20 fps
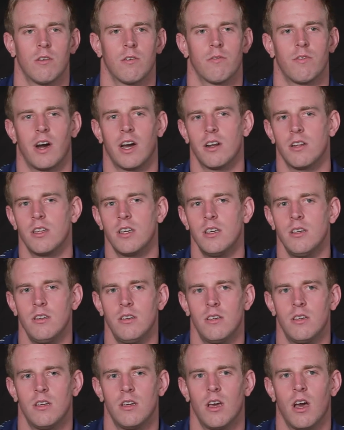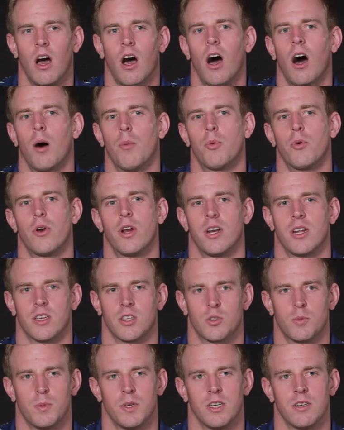Finally, operating
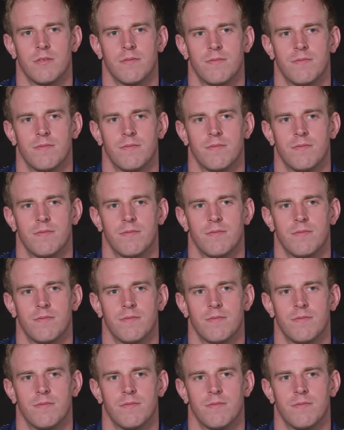speed.